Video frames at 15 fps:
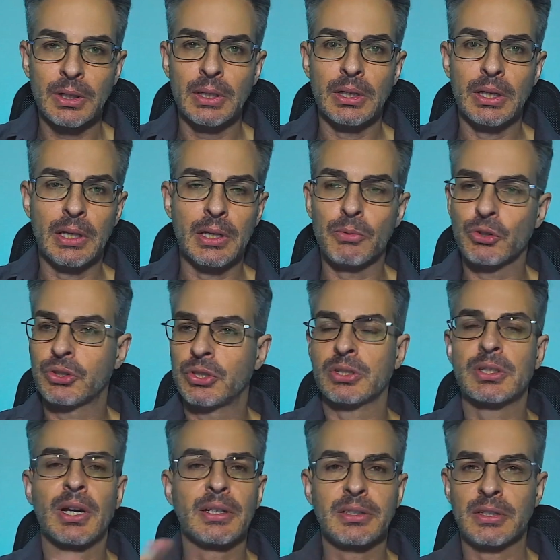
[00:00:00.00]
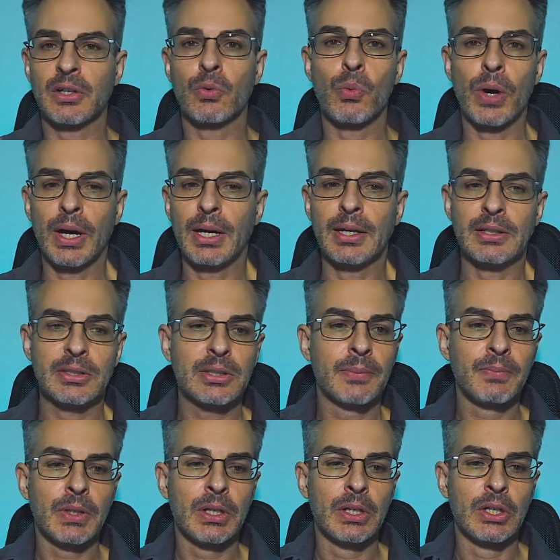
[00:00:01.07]
in the most disgusting ways,
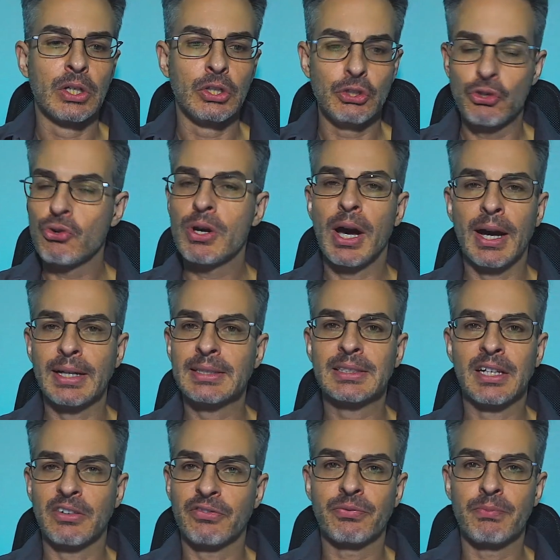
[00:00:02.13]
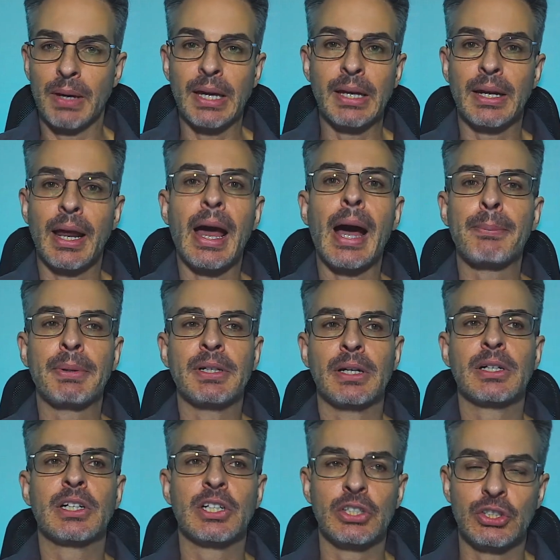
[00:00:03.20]
you guys have made it happen
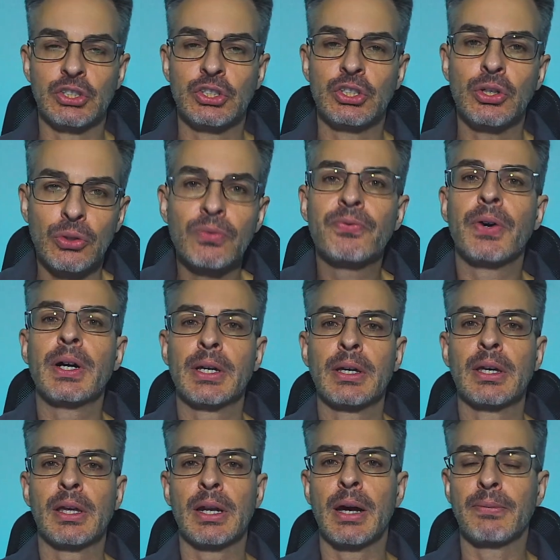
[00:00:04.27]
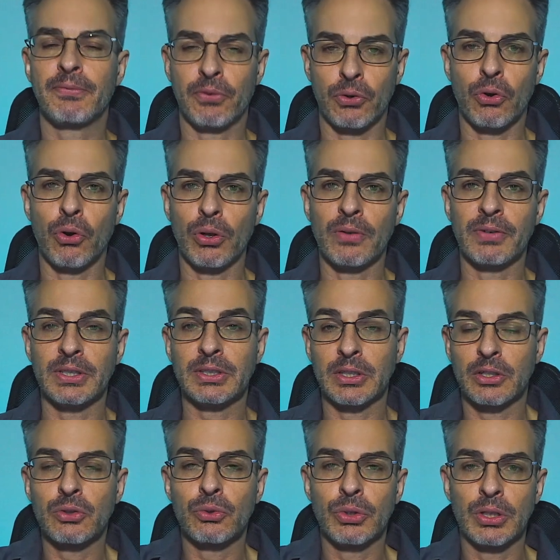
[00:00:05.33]
and continue fucking it up for all of us,
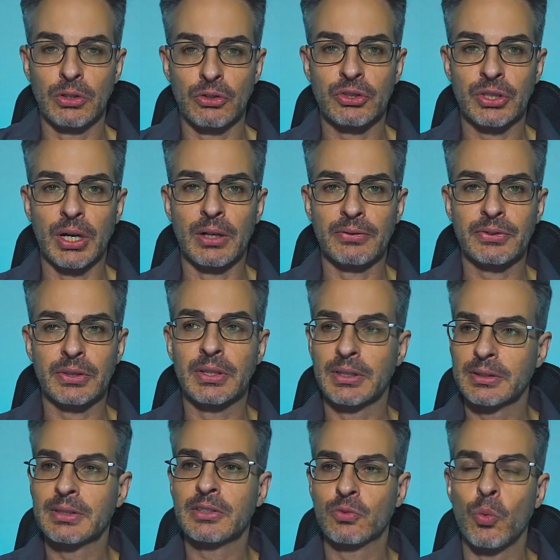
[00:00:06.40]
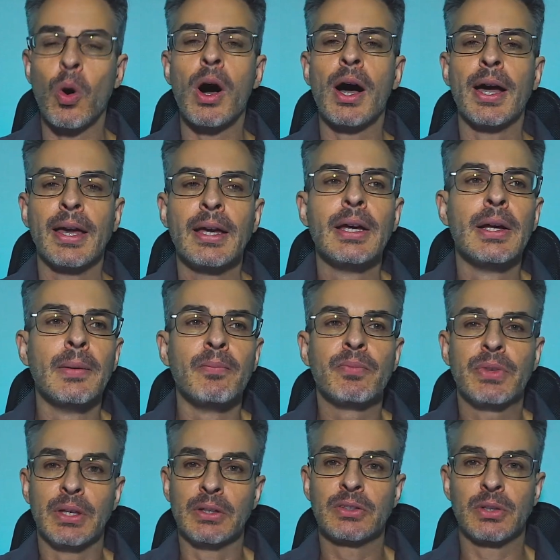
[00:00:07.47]
including yourselves. This is why
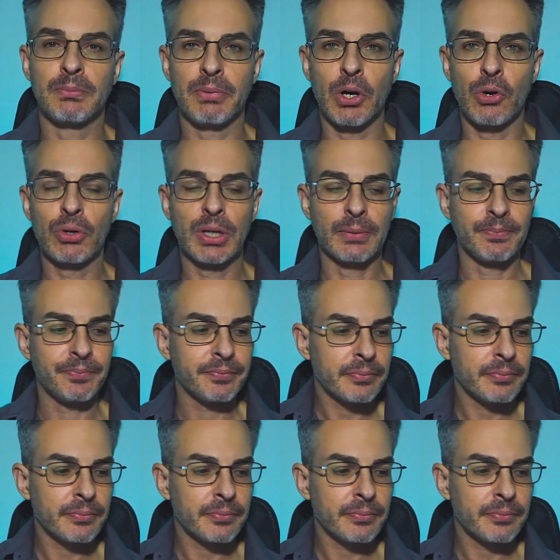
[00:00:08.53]
things are broken.